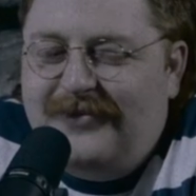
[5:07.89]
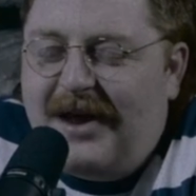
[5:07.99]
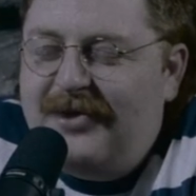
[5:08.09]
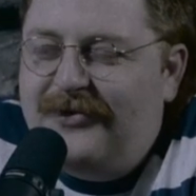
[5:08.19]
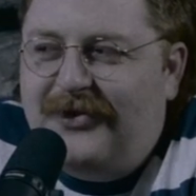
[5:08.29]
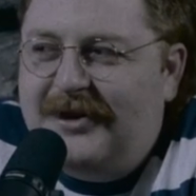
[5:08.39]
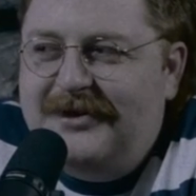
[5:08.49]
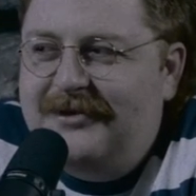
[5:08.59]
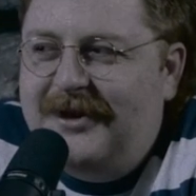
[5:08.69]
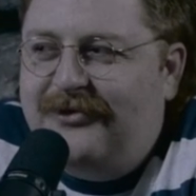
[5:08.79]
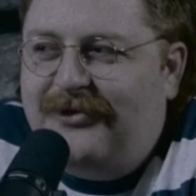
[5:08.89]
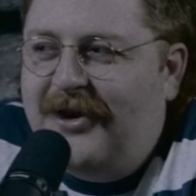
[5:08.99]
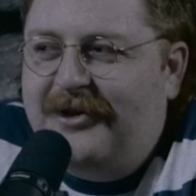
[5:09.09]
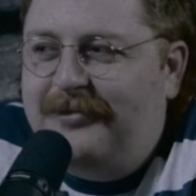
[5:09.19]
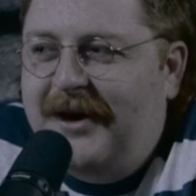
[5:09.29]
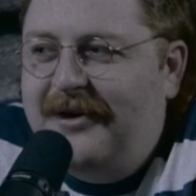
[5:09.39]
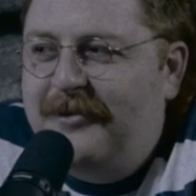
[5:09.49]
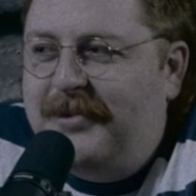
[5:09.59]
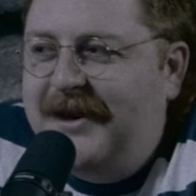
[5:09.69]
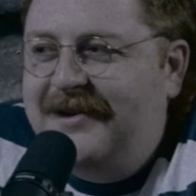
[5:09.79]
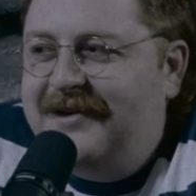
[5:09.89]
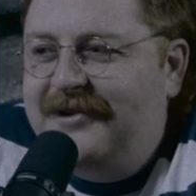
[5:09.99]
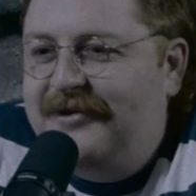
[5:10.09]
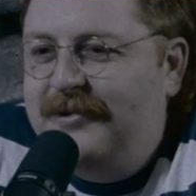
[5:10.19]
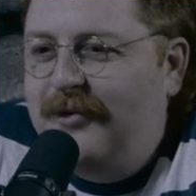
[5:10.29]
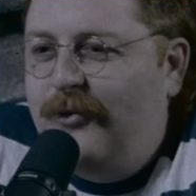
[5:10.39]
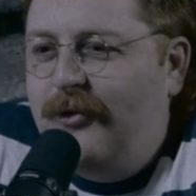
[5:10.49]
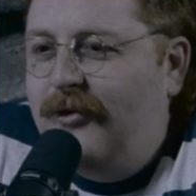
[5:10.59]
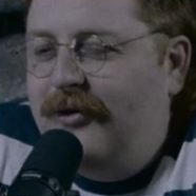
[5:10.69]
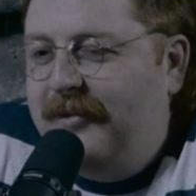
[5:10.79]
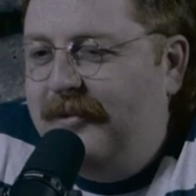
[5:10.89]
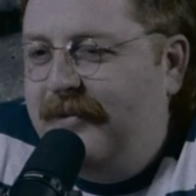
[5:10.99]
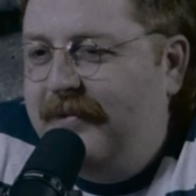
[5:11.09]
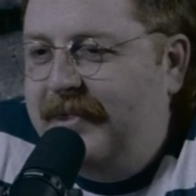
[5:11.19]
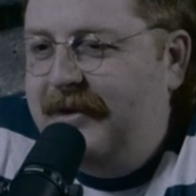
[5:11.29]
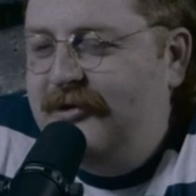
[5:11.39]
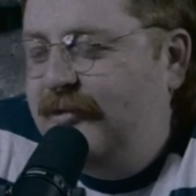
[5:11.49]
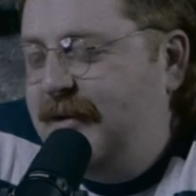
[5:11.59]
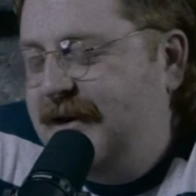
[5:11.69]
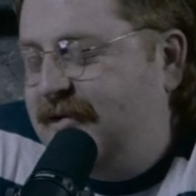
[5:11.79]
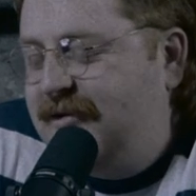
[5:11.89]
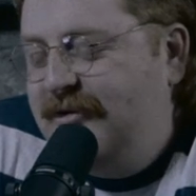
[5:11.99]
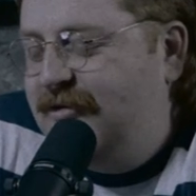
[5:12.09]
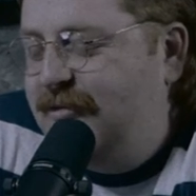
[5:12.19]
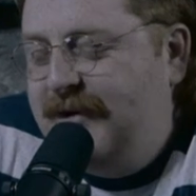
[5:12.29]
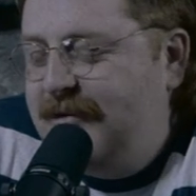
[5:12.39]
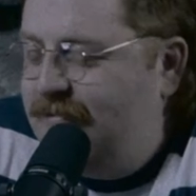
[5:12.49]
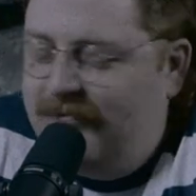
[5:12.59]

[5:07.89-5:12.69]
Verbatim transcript: How the fuck do you get frostbite on your penis? That should be Bro, warm. I don't know. You should be. man. You should be.